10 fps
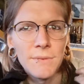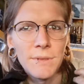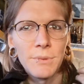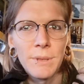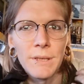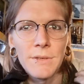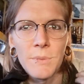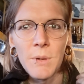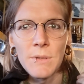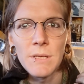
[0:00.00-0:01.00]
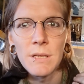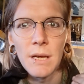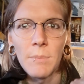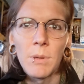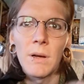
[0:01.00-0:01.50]
You're really supposed to
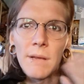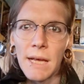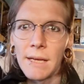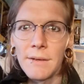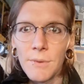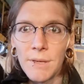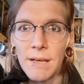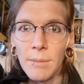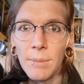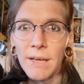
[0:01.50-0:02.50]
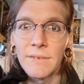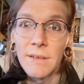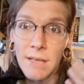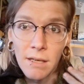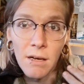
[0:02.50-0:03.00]
like put all that into a database
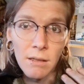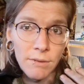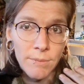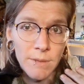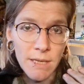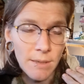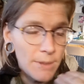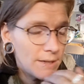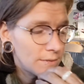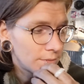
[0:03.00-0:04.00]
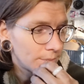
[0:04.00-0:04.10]
and then call it from the database.